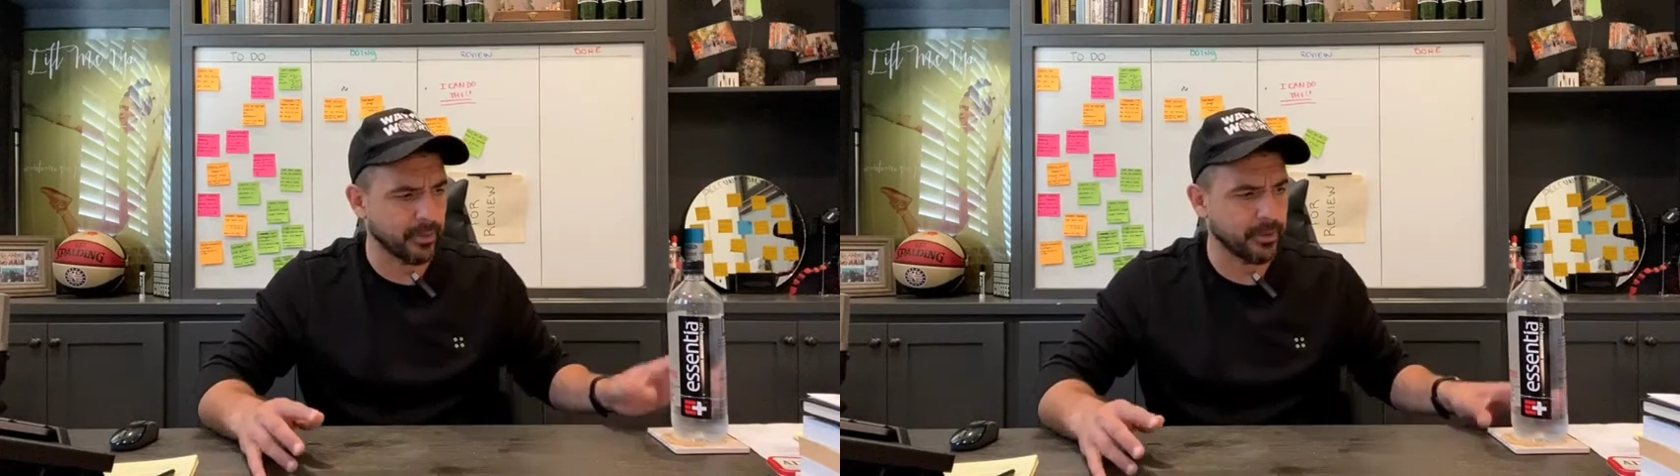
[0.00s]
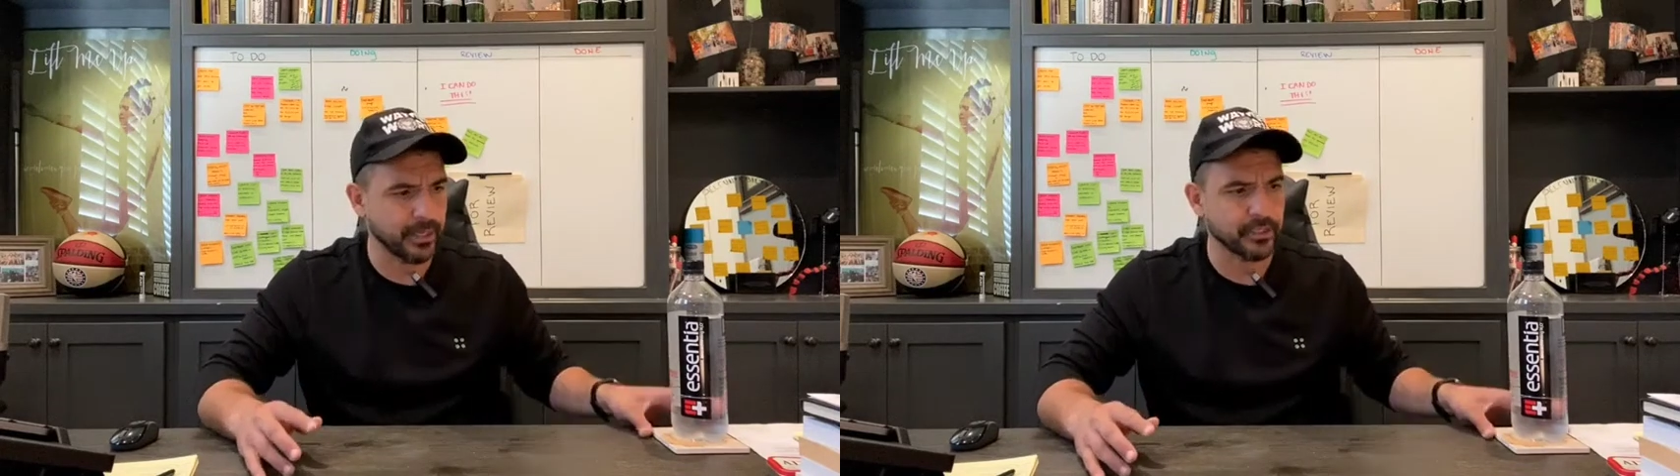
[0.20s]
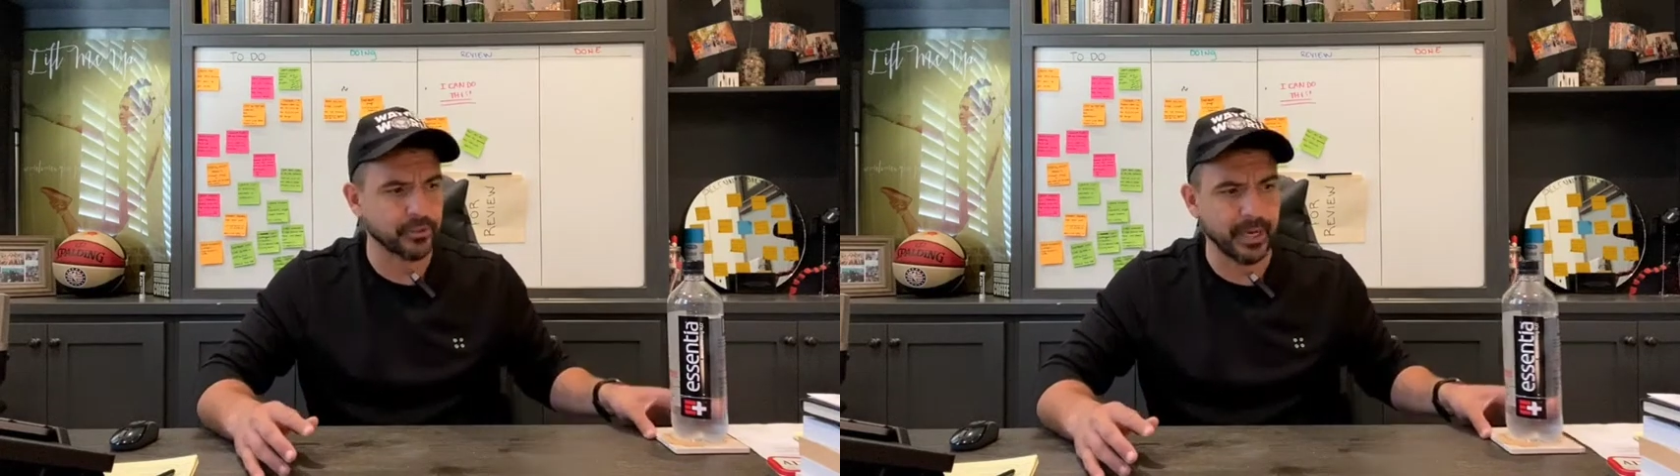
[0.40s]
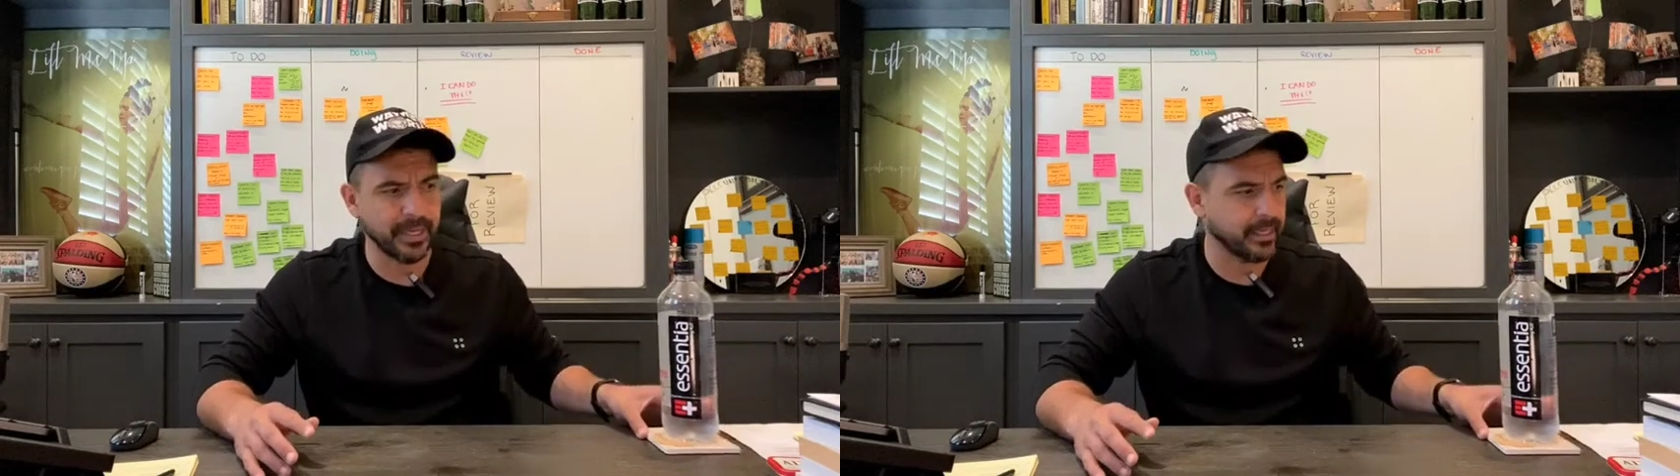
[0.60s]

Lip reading: you're not trying